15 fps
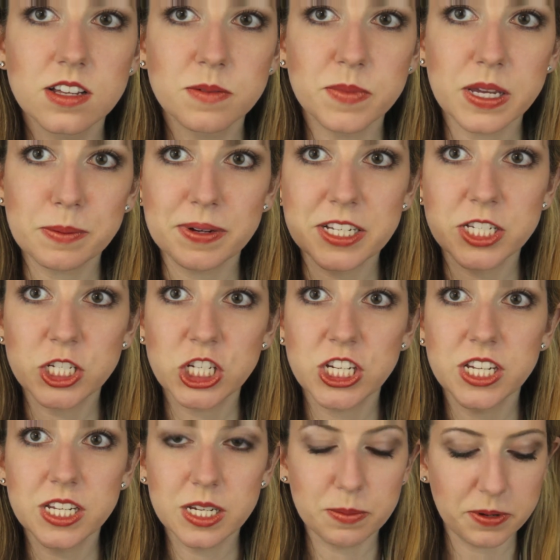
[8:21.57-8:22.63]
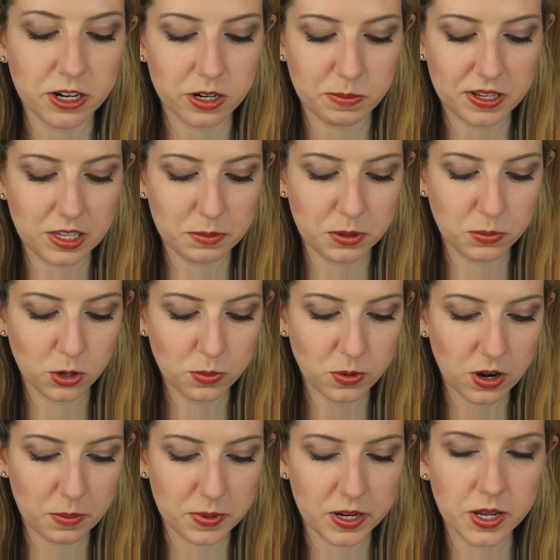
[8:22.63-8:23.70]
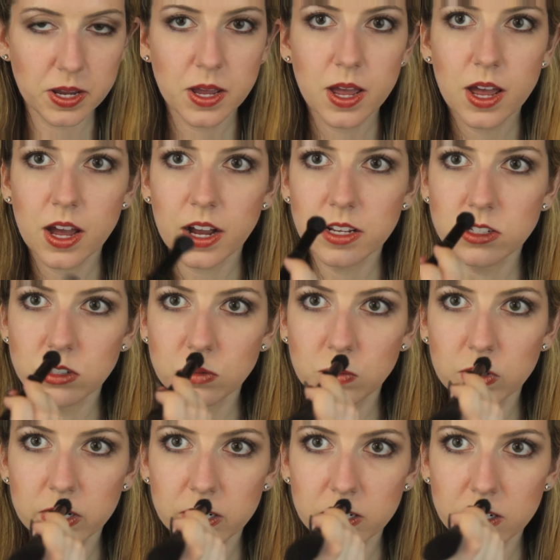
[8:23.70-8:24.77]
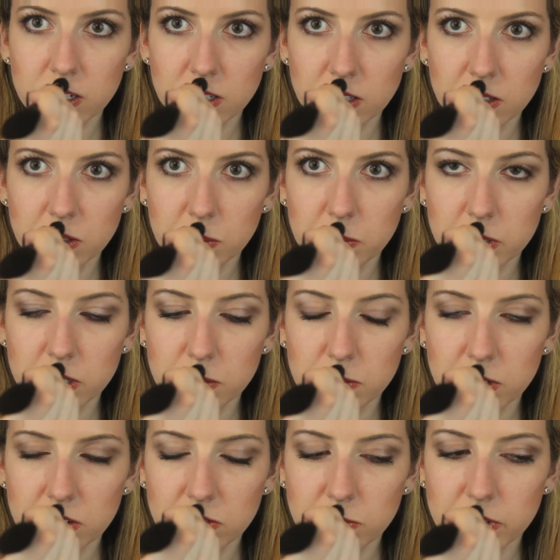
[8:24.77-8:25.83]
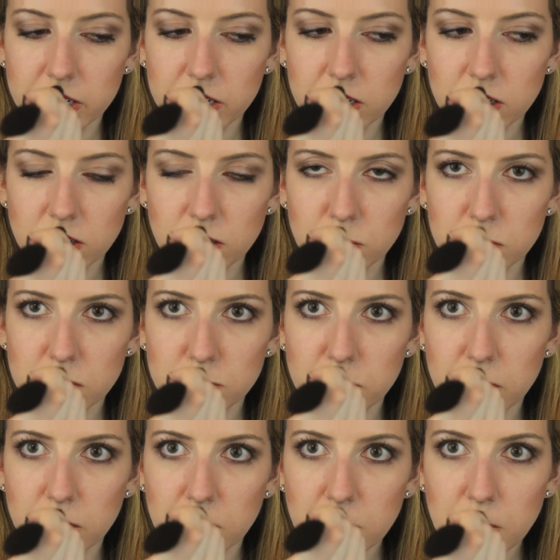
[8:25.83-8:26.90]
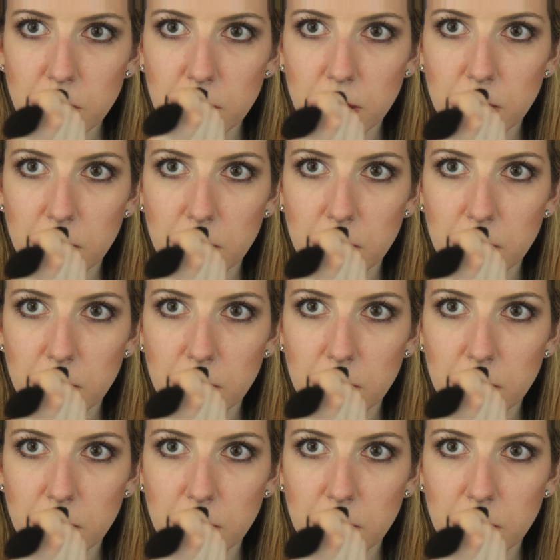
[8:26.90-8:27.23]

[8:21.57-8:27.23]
Make my chin appear to be a little bit more prominent. I do one a little bit above my Cupid's bow.